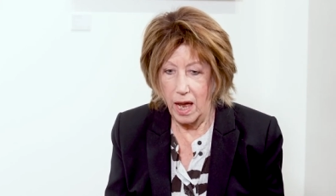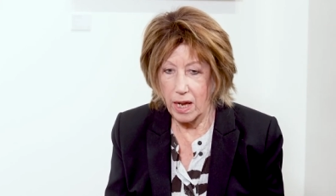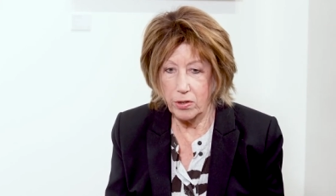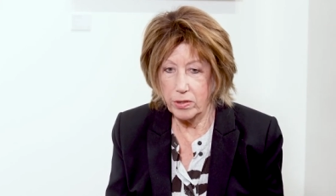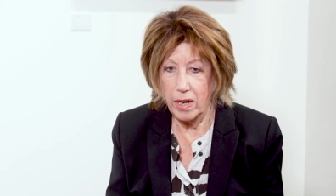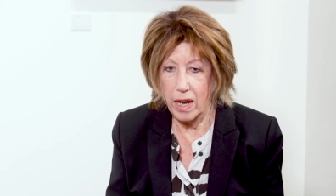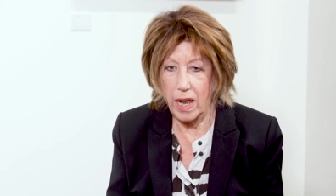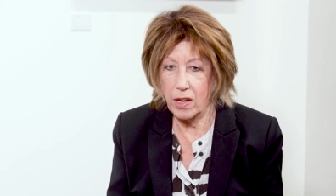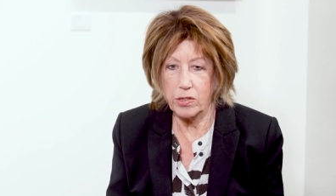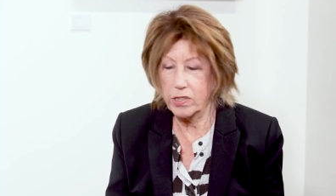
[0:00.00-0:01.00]
I
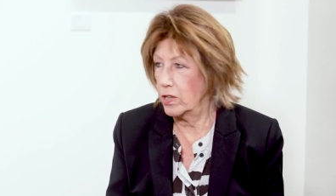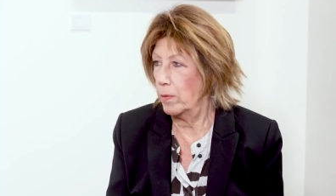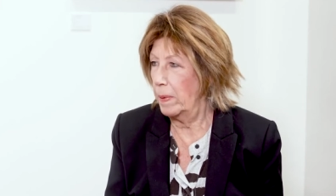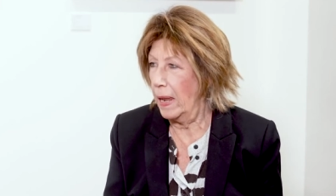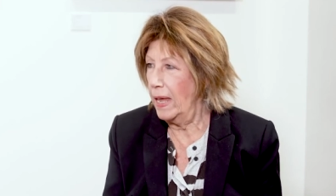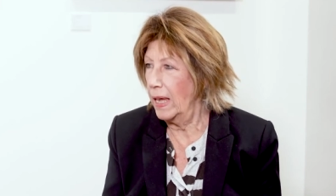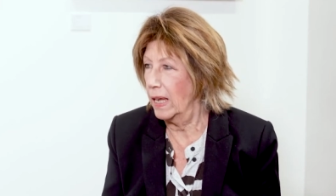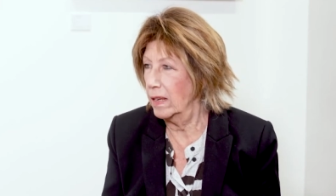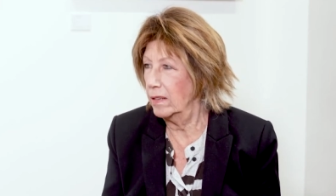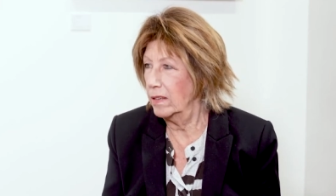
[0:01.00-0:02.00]
couldn't stop
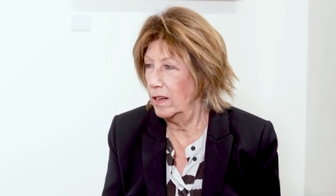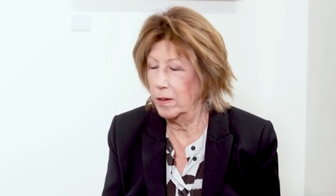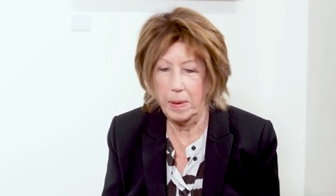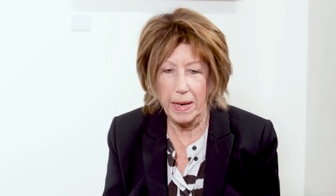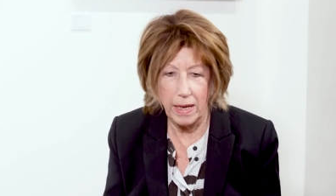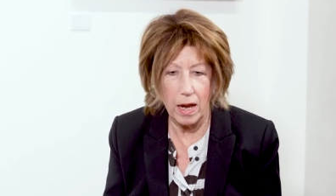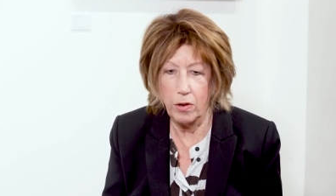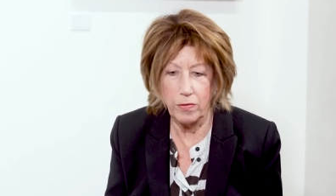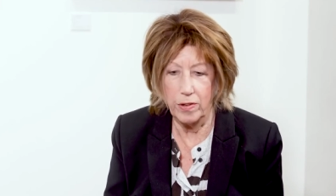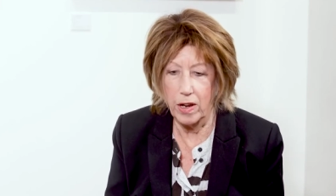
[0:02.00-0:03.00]
playing it. And I played it
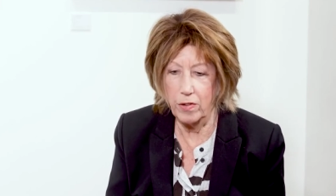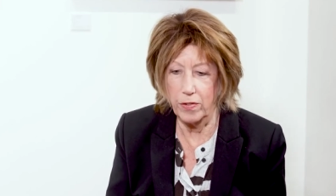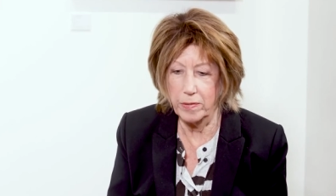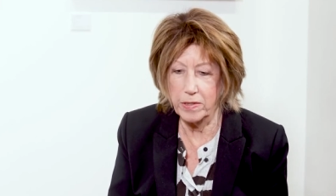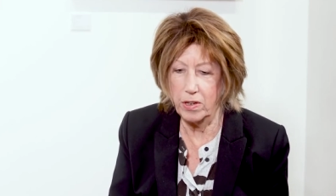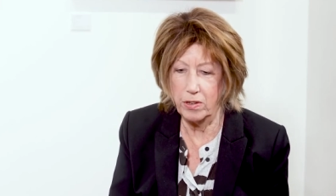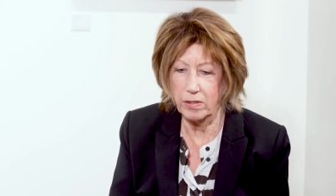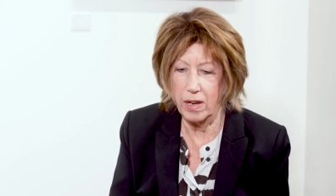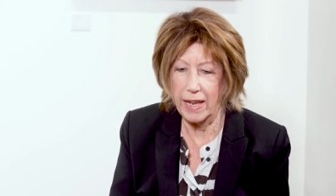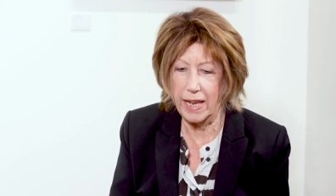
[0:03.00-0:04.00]
over and over. It was
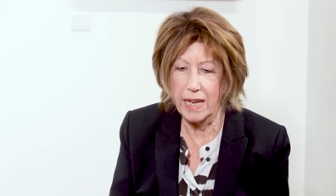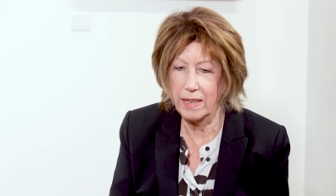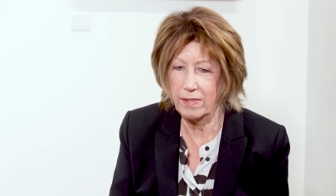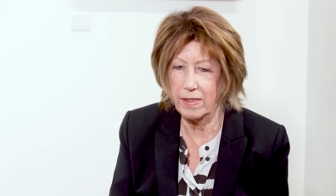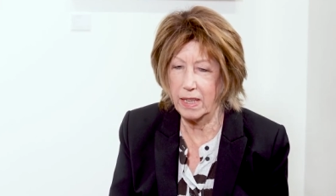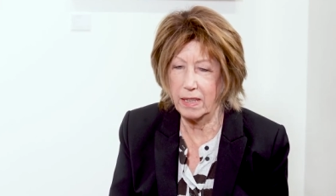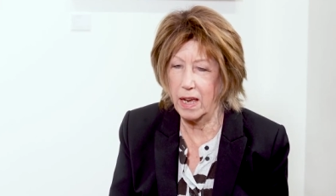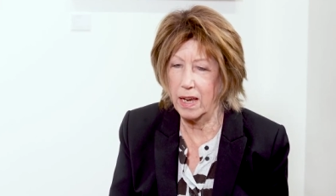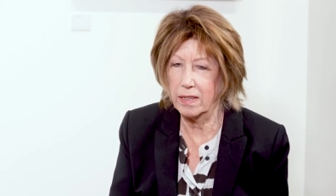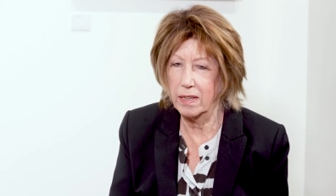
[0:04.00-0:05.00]
not like anything
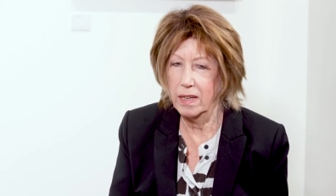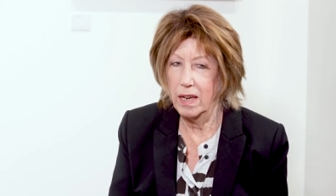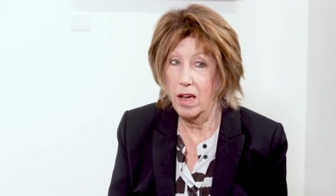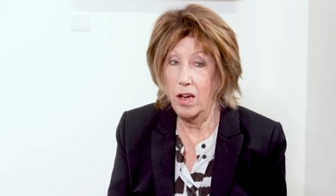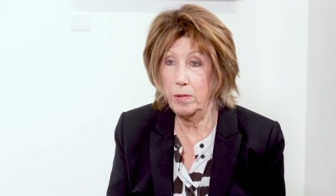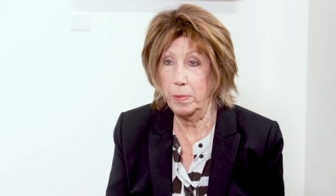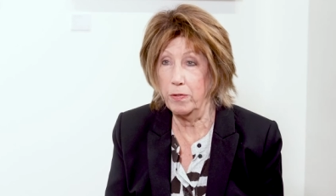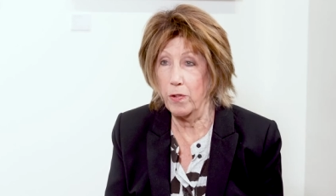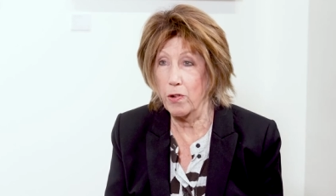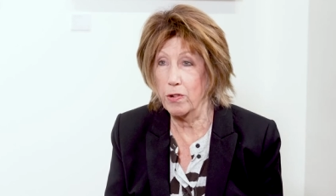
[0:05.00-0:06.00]
that I'd heard
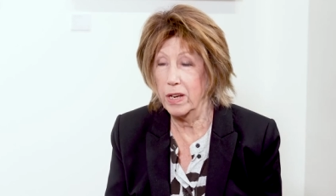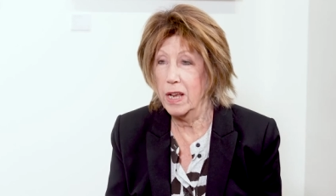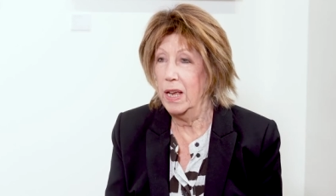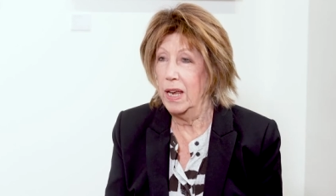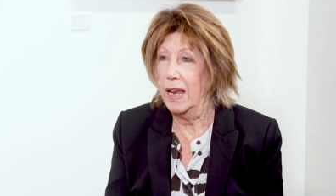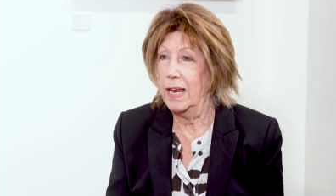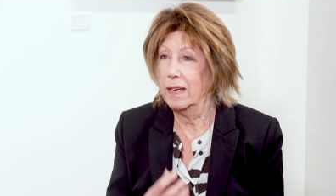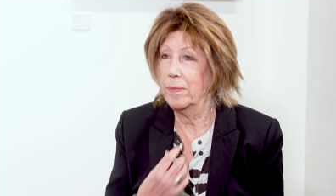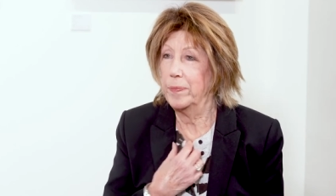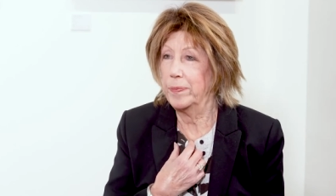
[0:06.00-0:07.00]
before. And
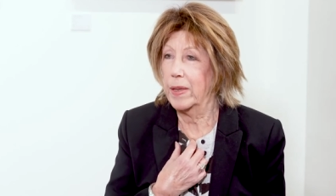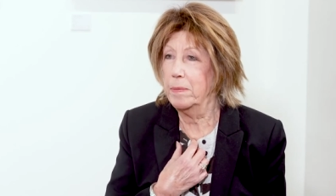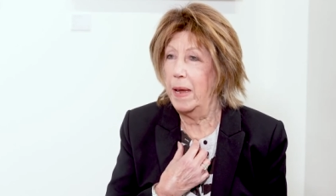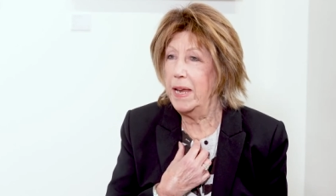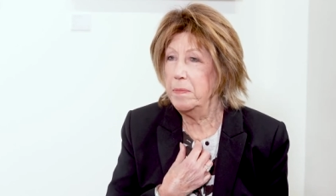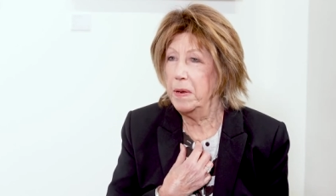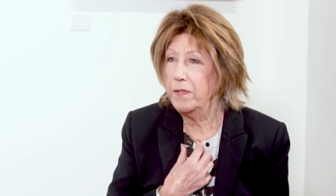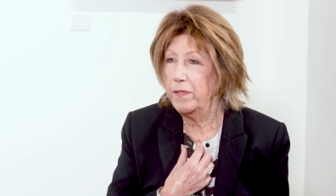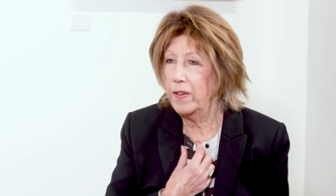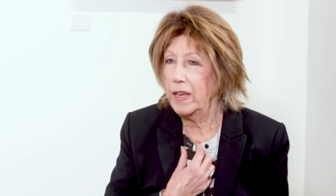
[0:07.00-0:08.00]
it made me
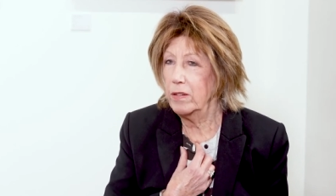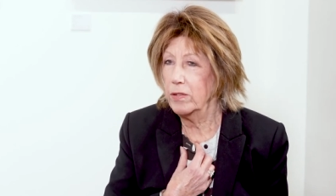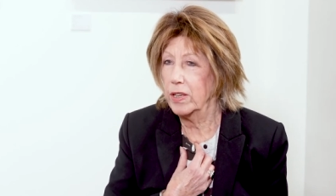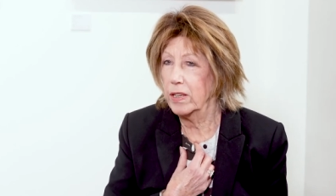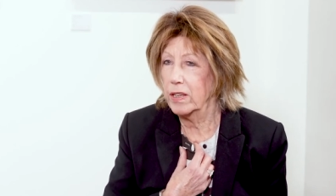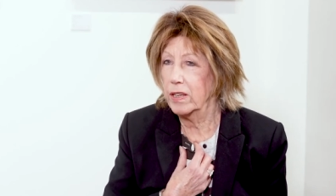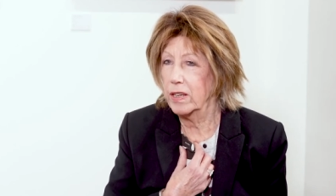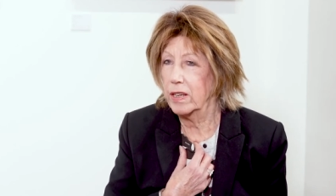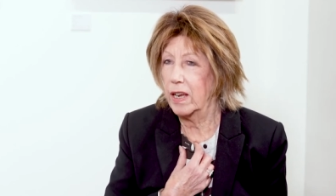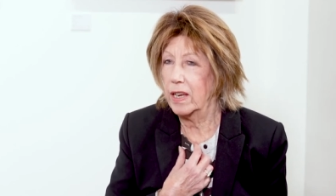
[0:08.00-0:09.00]
feel that
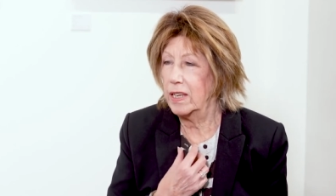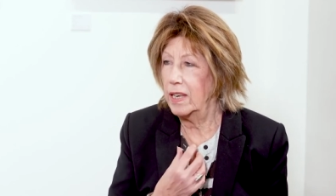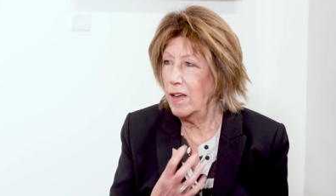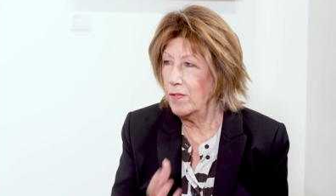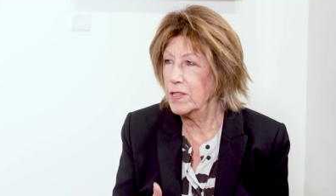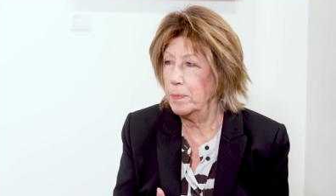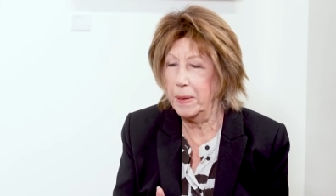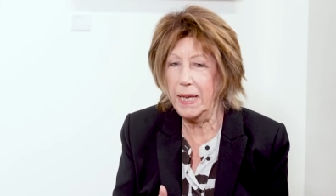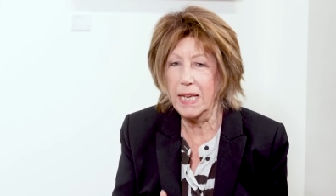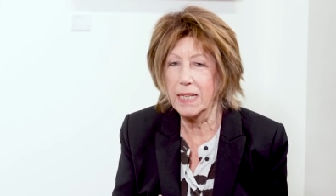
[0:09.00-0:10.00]
I'd love to
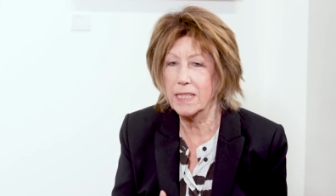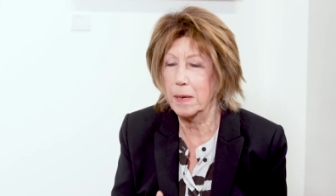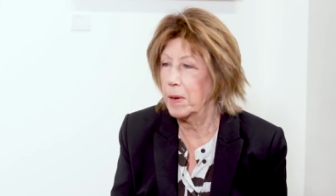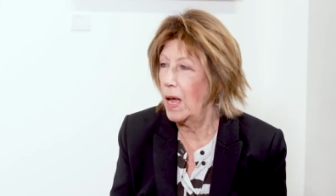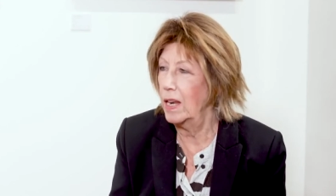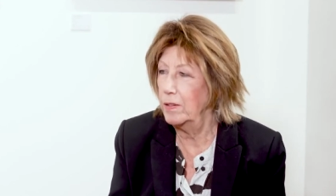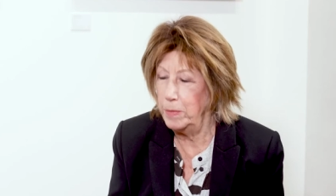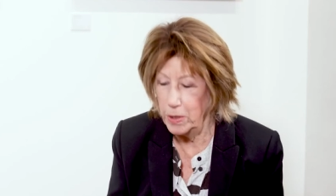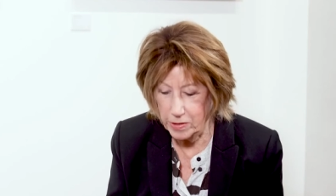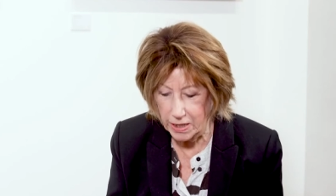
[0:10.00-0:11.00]
be in some kind of
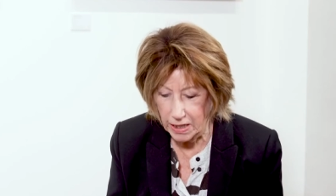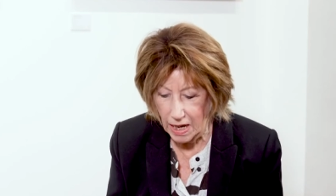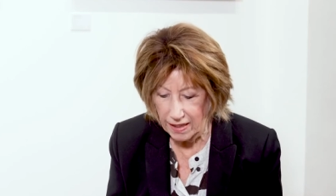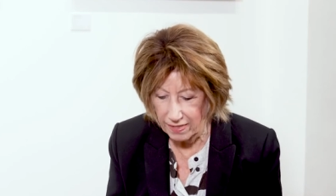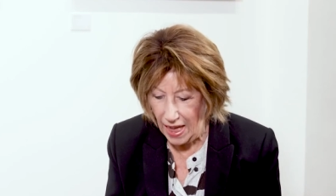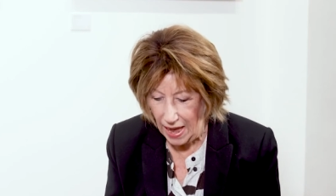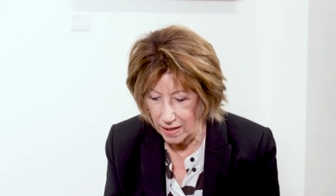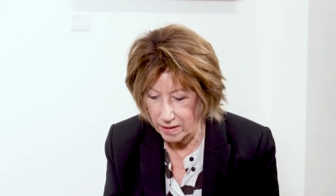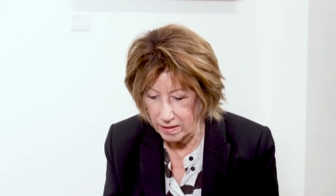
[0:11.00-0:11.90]
music like that.